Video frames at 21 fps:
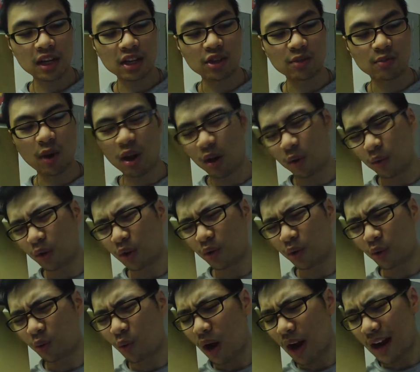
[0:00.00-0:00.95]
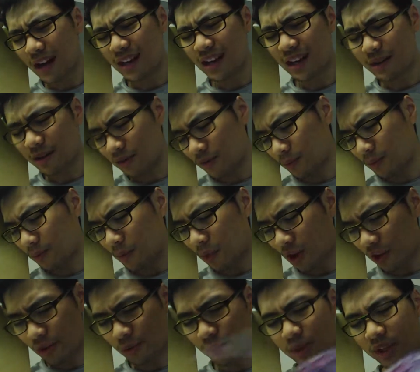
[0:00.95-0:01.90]
You're probably wondering why did I even
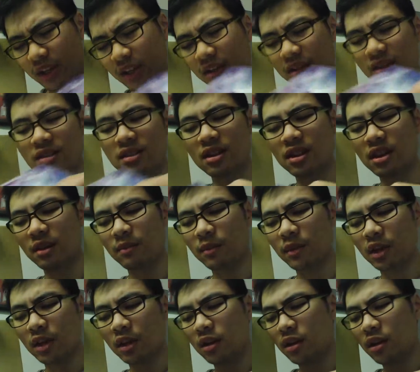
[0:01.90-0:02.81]
bother picking this up.